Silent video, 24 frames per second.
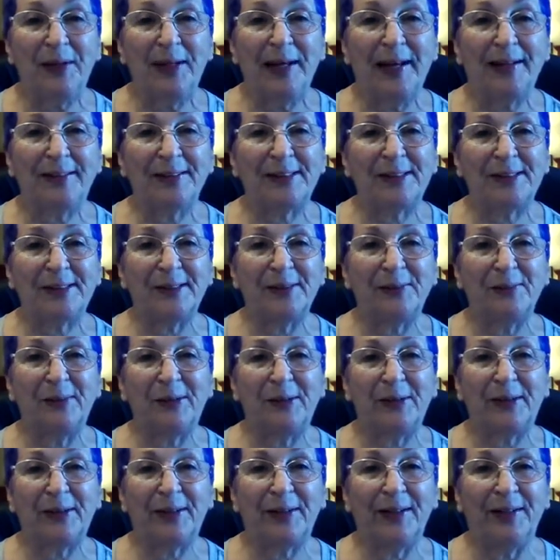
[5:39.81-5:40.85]
extra
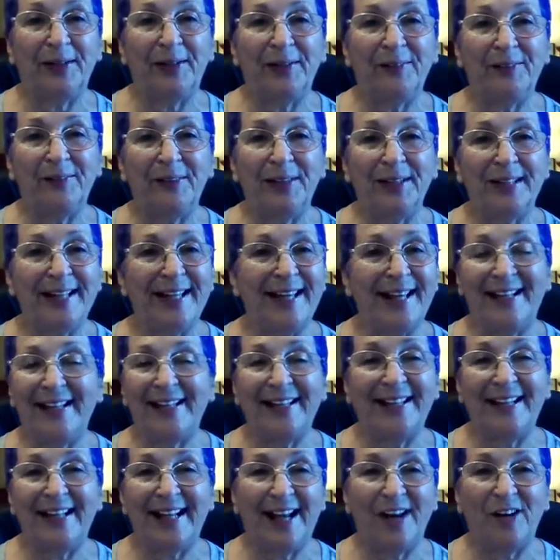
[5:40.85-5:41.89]
work of
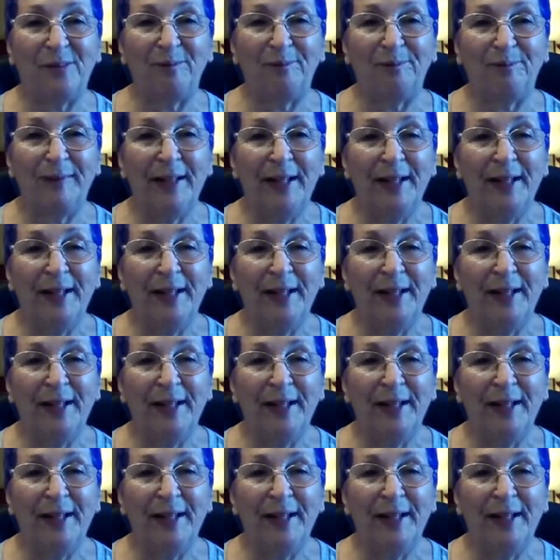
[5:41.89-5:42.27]
getting it out.